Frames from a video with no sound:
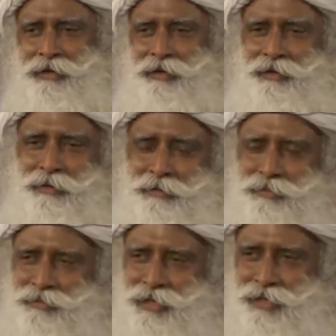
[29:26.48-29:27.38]
you know,
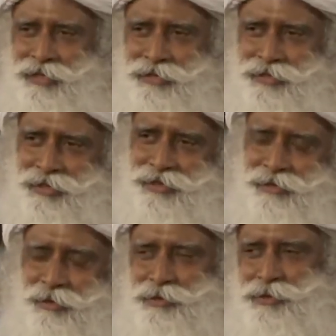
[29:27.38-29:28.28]
I'll cut the
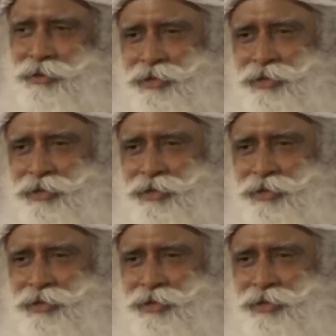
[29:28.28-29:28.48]
long story